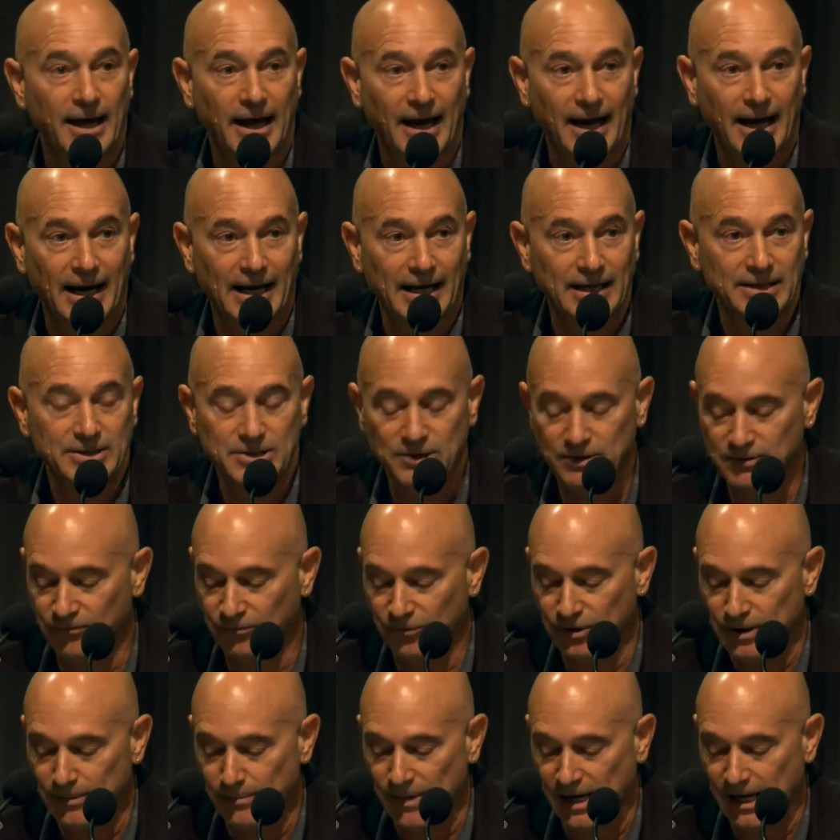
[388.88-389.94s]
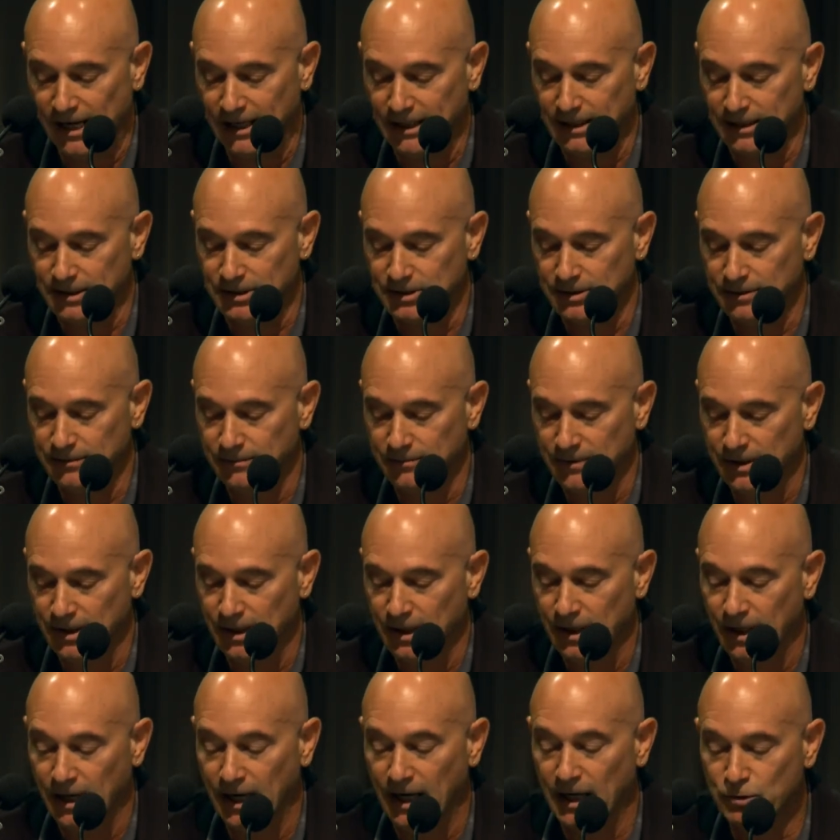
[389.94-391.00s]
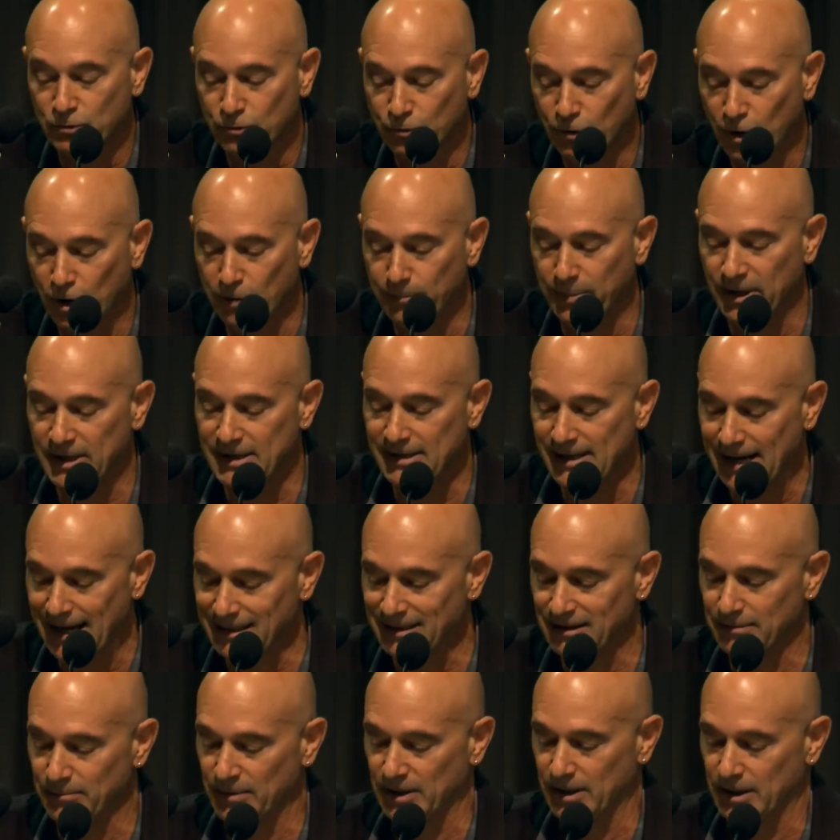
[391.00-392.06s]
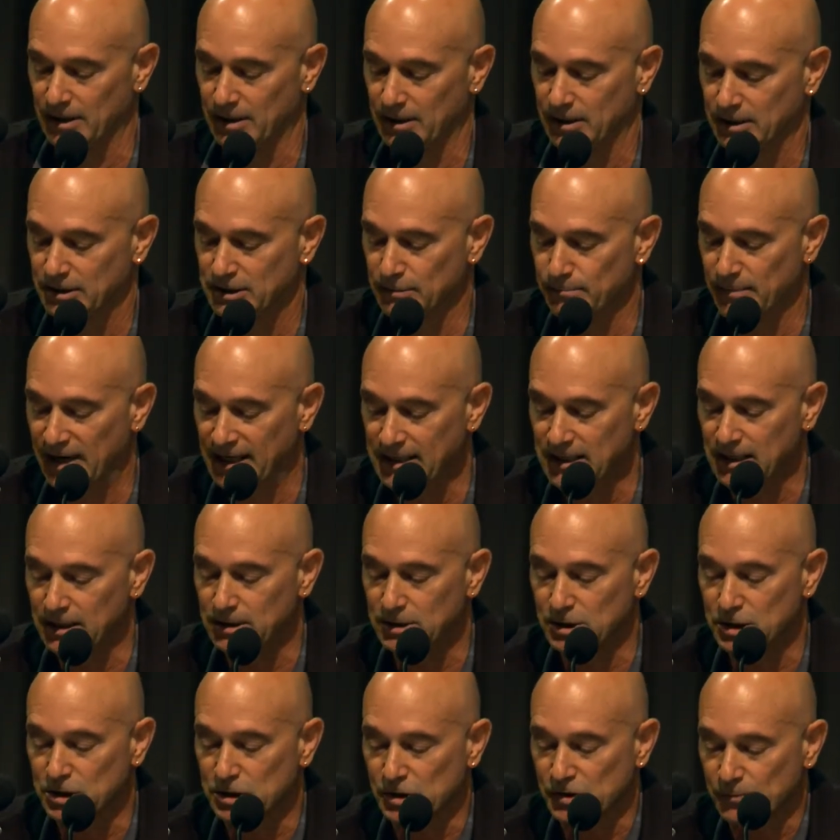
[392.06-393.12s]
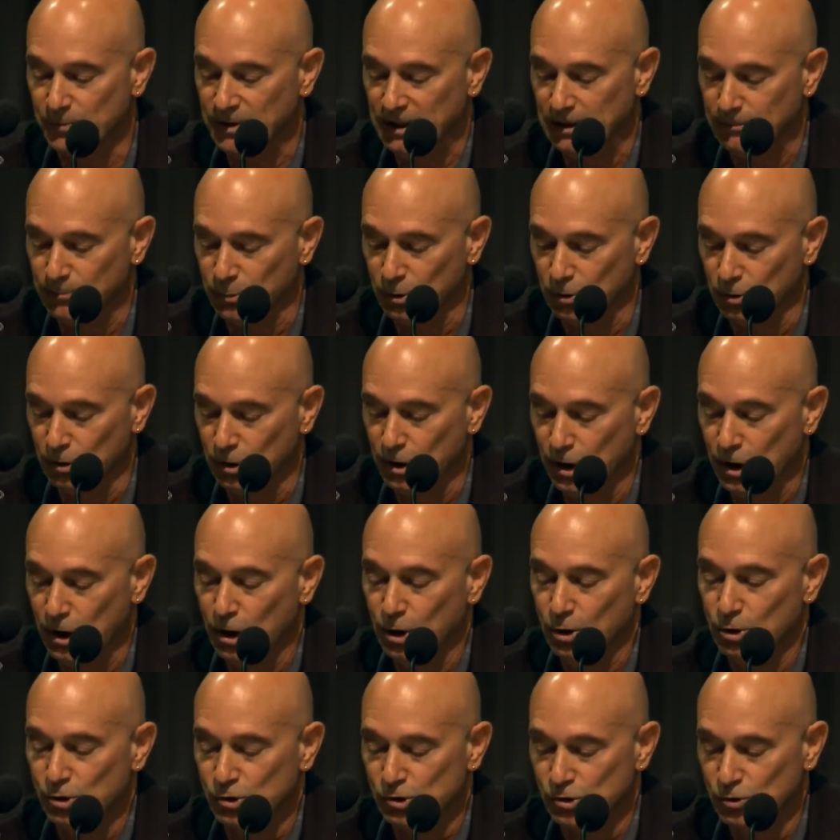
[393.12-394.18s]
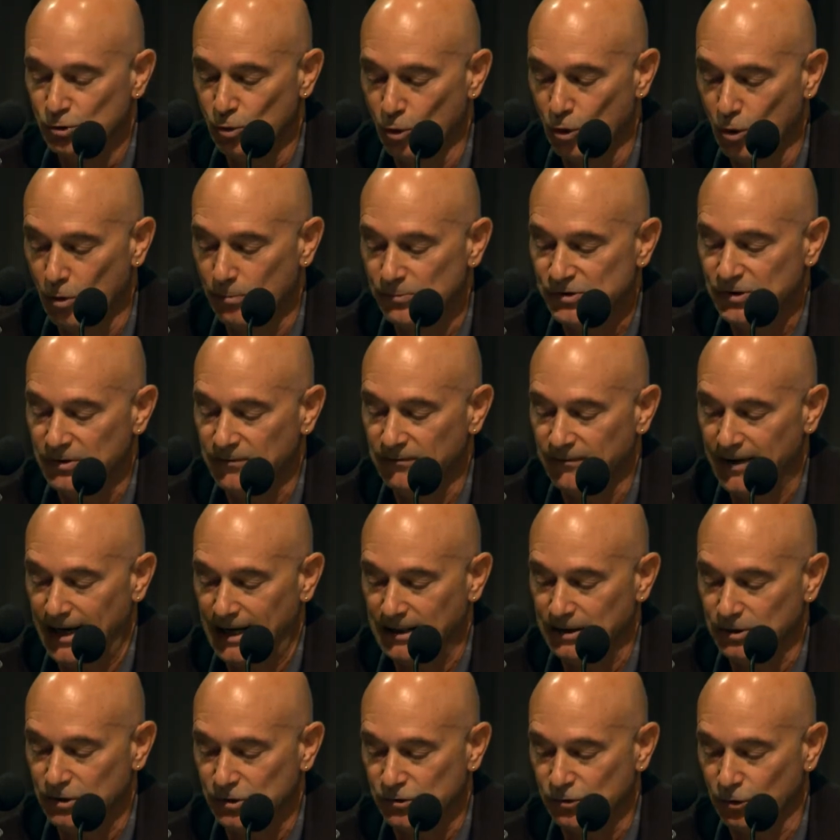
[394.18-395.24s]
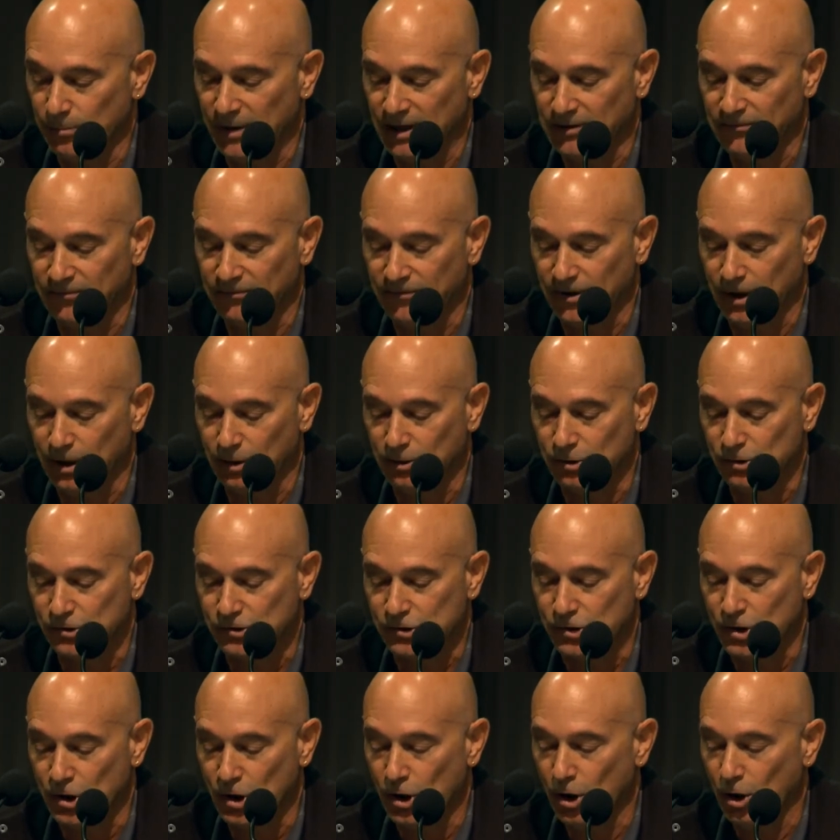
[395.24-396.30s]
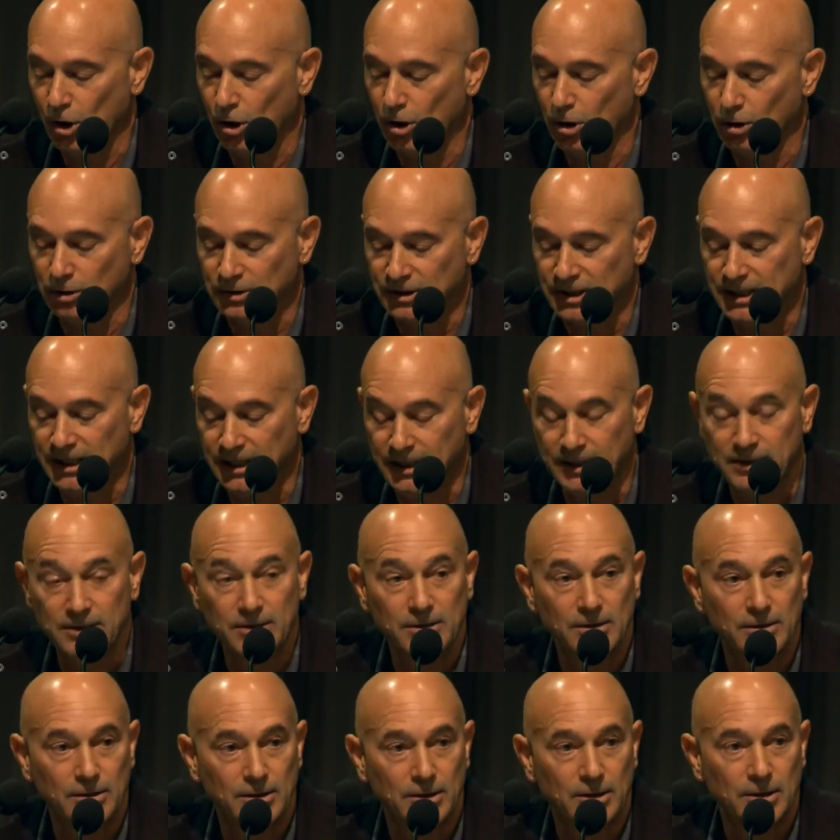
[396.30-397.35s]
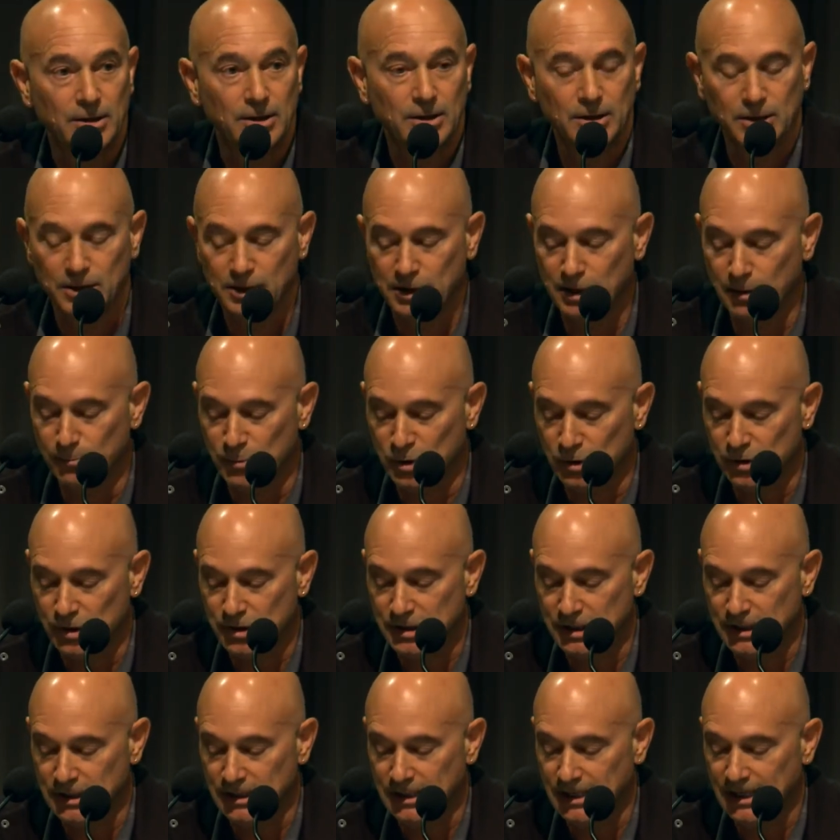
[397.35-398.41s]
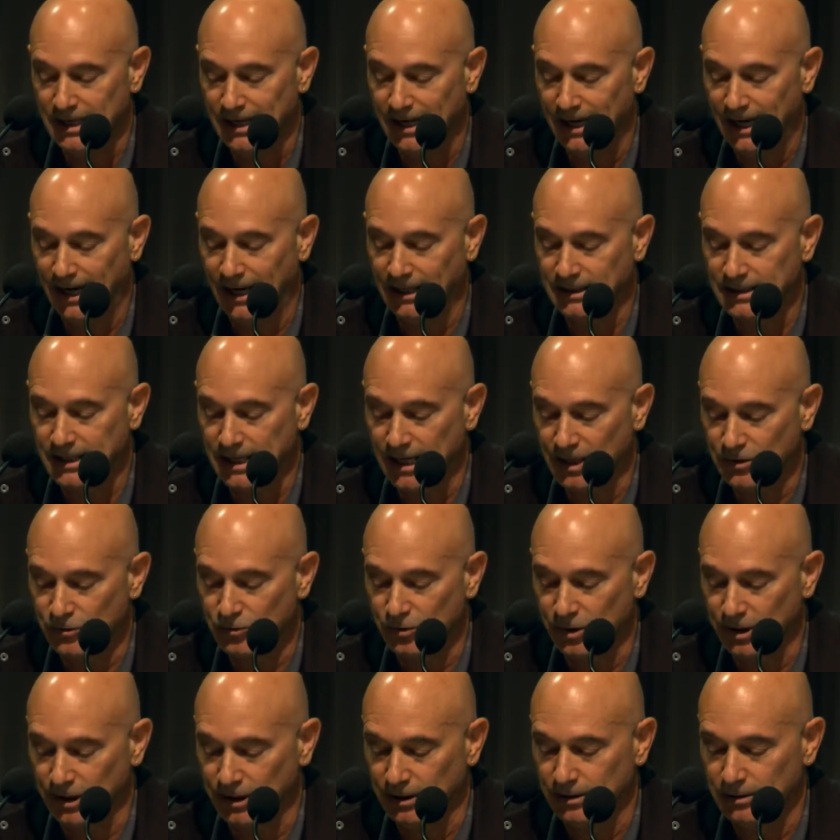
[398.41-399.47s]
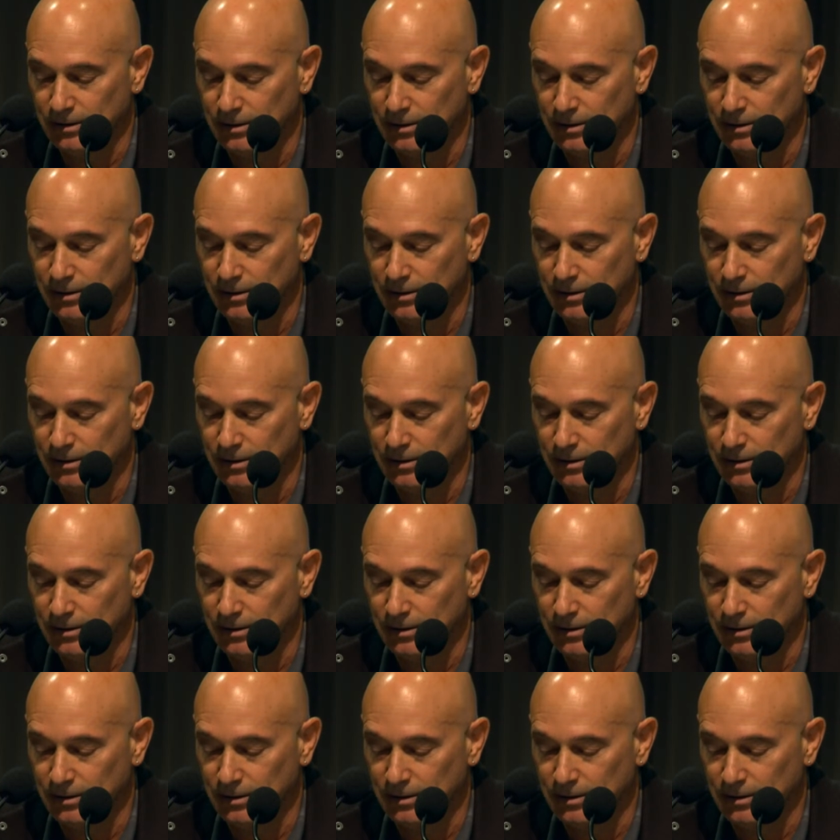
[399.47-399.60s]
and the free market, a trope anathema to many Indigenous people whose norms and values remain focused on kin, community, and country.